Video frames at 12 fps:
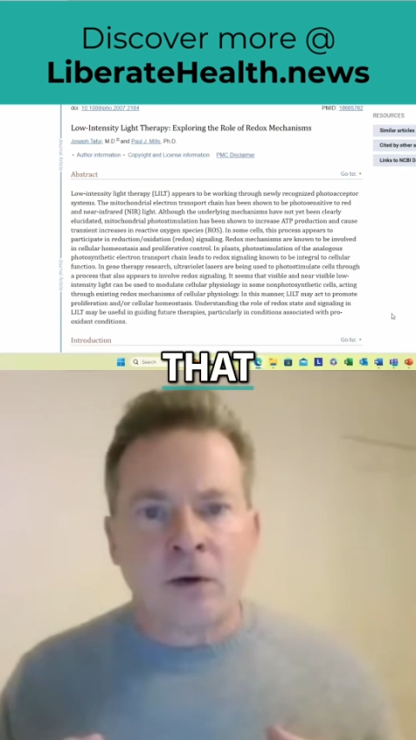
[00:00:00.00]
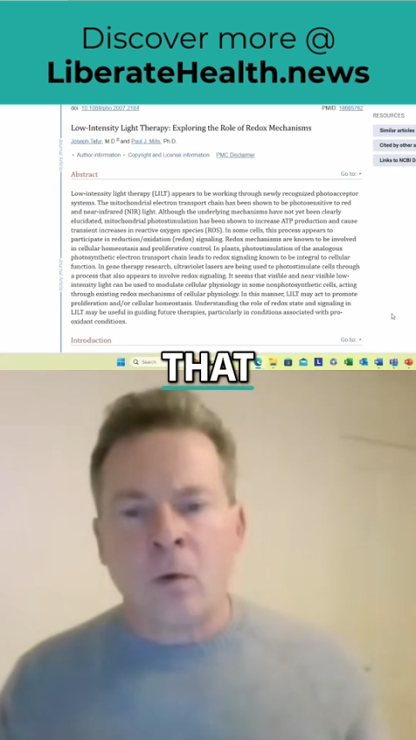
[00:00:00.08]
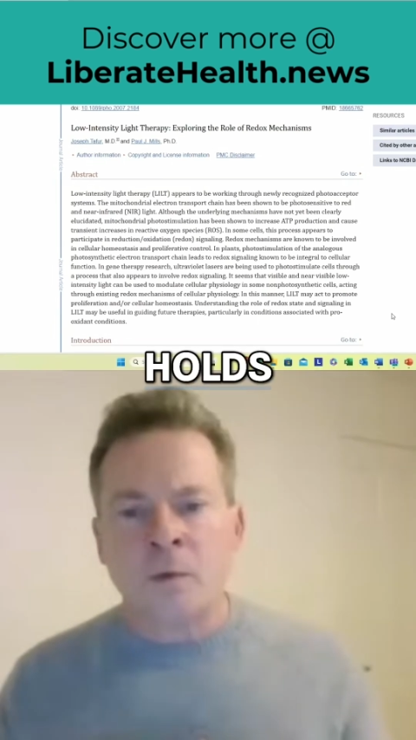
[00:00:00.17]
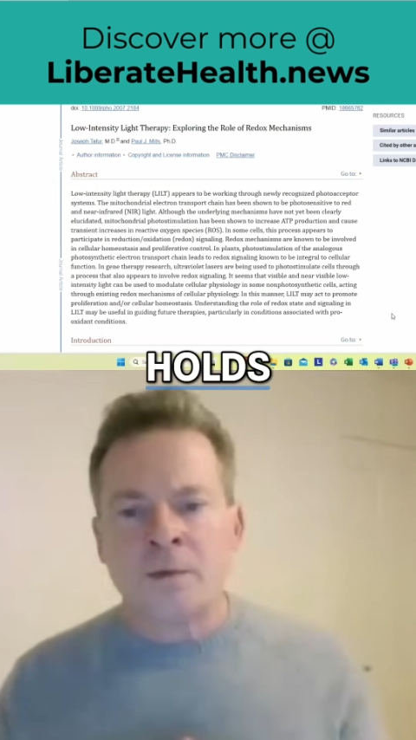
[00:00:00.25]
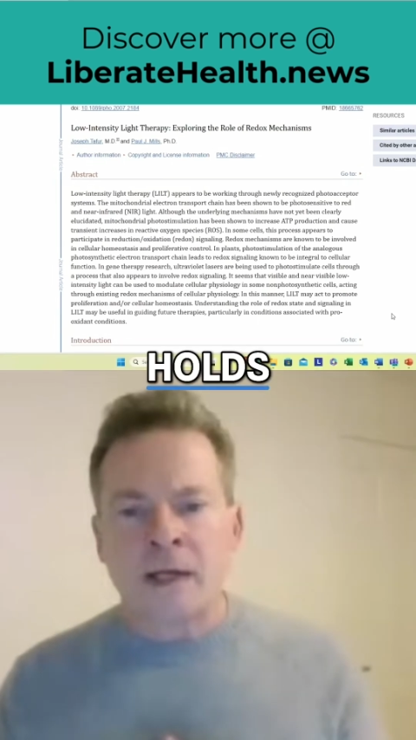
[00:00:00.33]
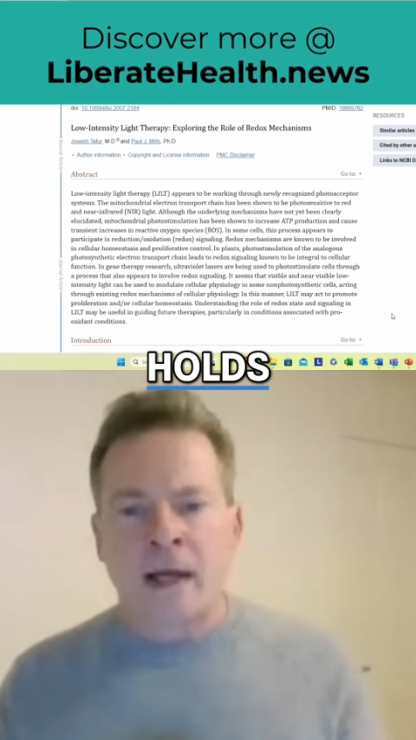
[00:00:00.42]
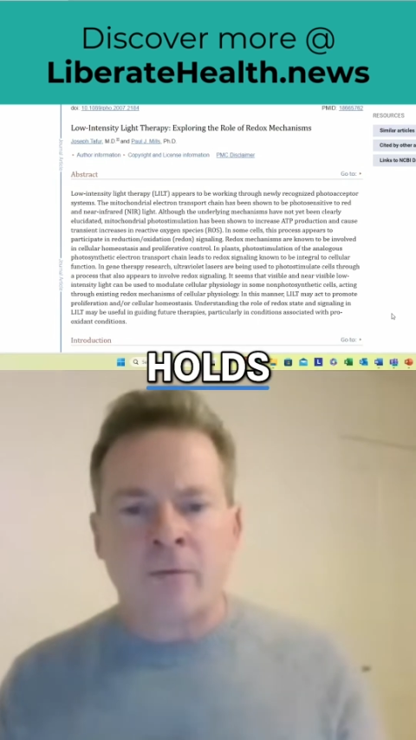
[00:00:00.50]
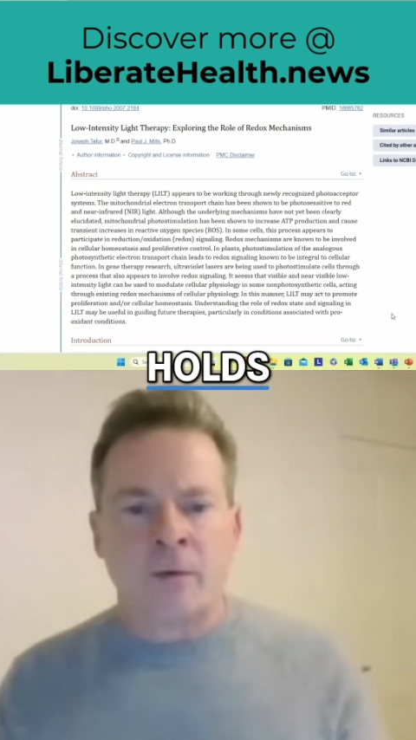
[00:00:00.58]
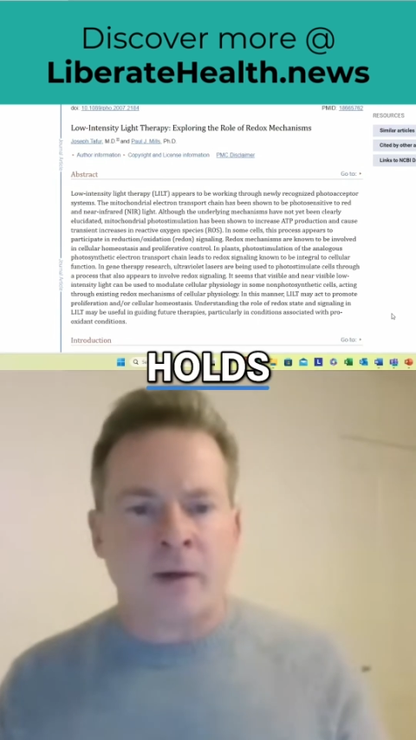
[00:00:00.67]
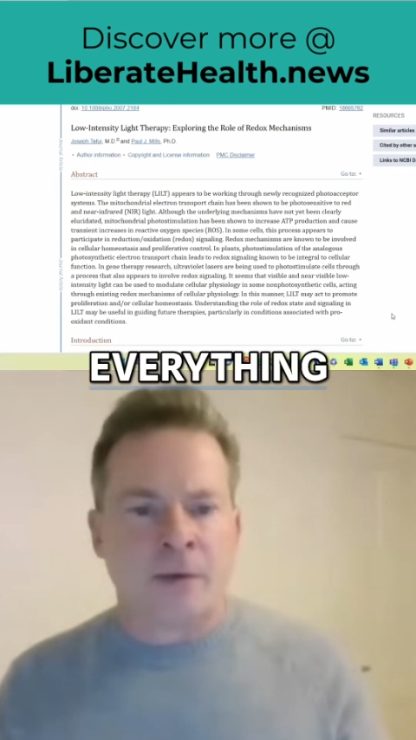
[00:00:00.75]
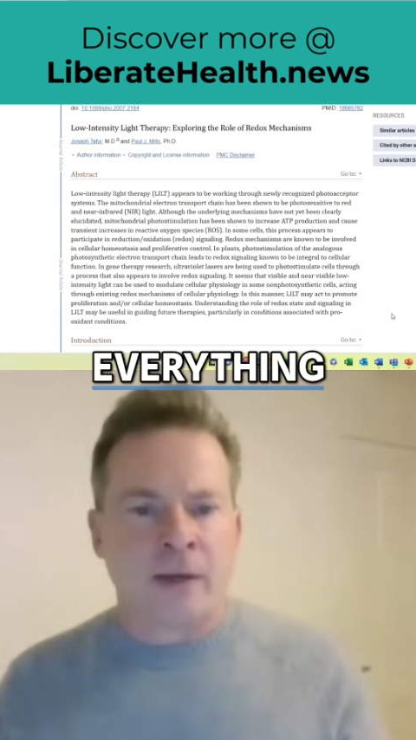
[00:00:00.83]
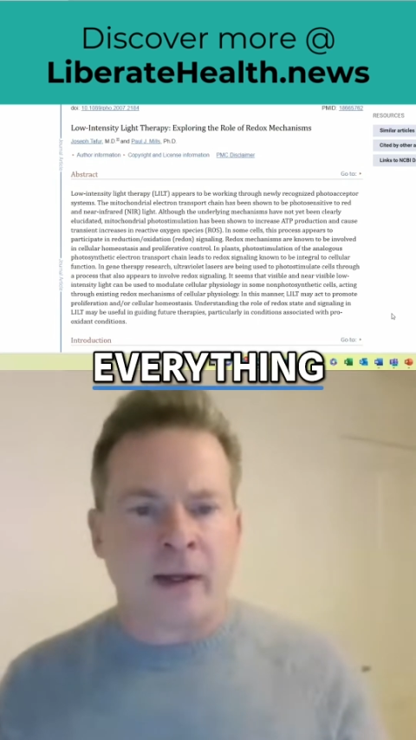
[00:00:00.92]
holds
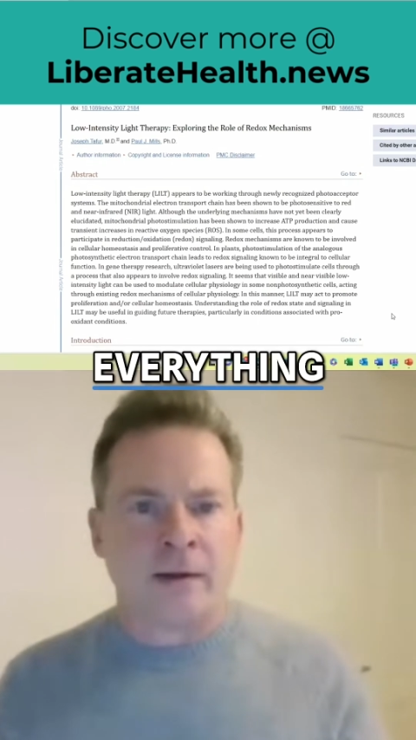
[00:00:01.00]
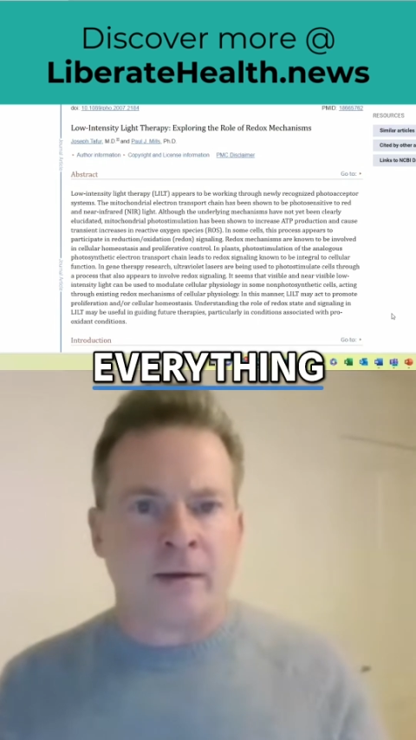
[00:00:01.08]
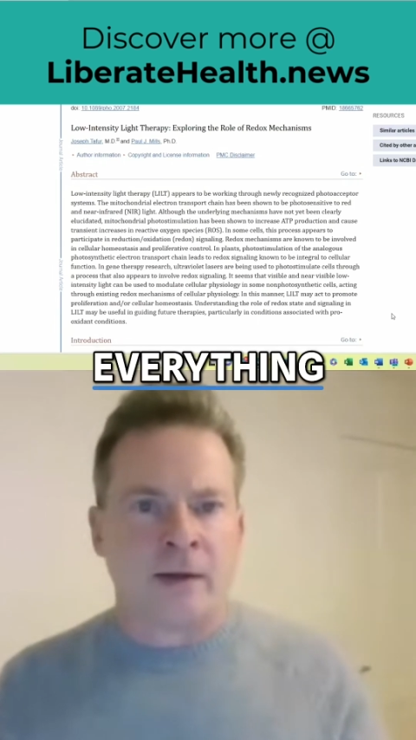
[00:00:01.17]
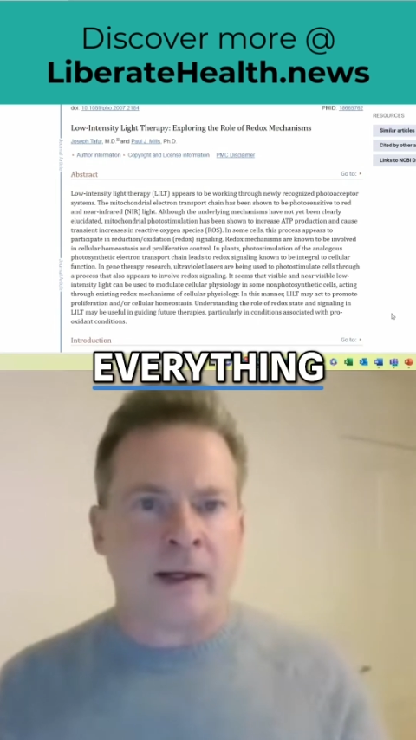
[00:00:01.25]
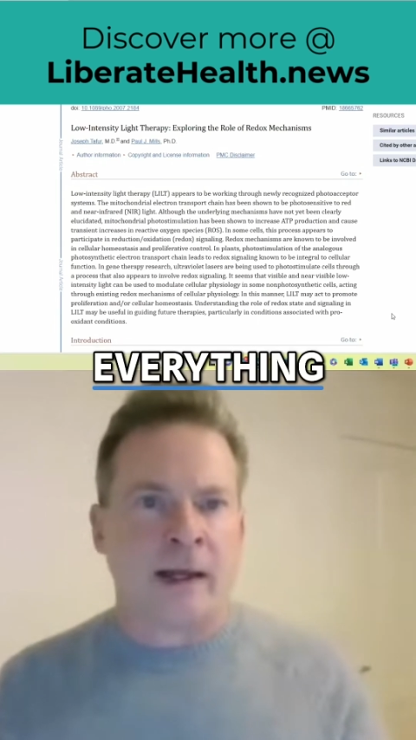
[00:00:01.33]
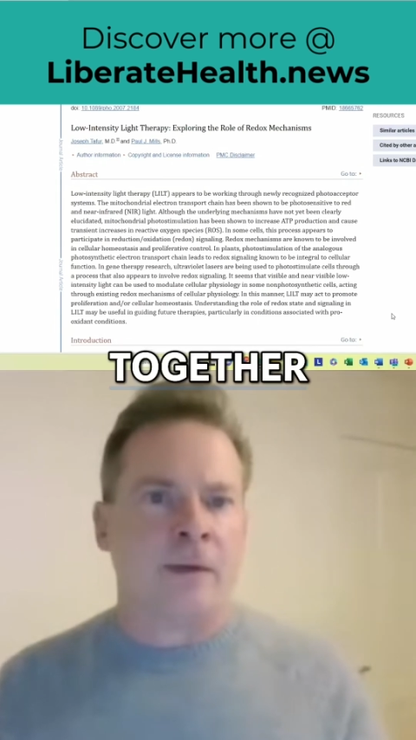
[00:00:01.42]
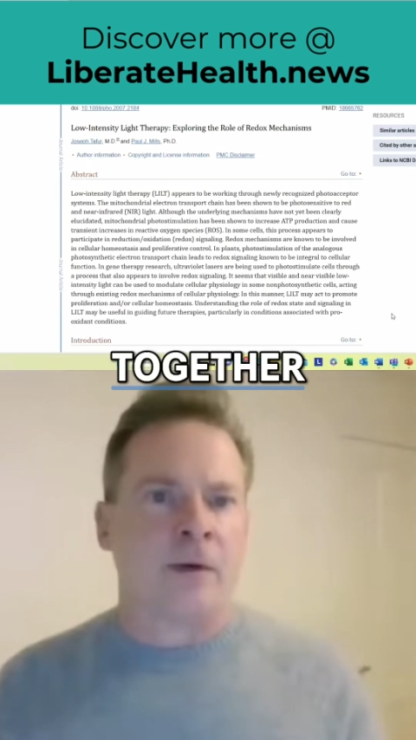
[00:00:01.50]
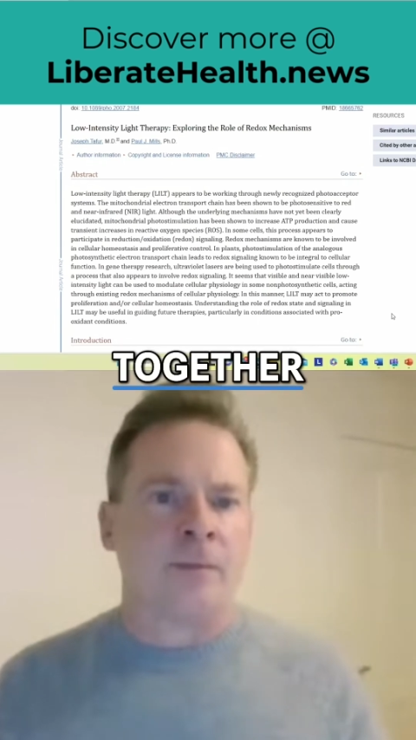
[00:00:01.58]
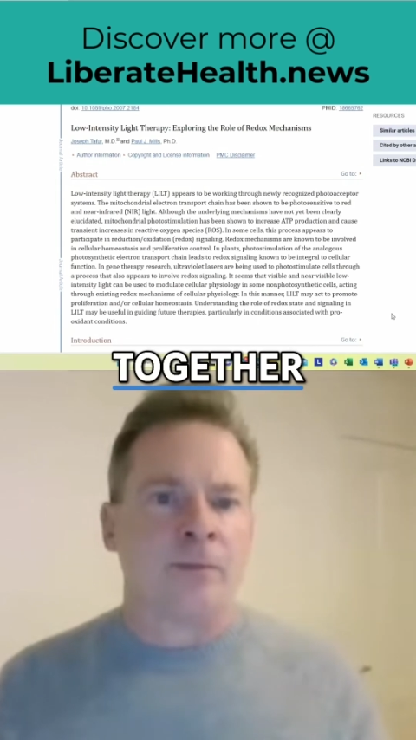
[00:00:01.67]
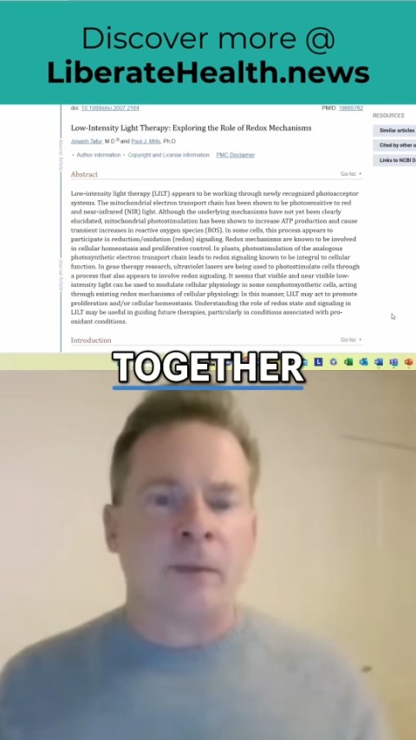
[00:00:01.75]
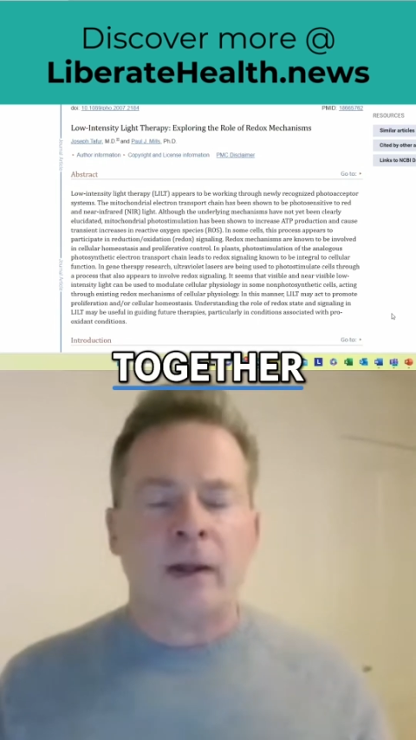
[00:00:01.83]
everything together.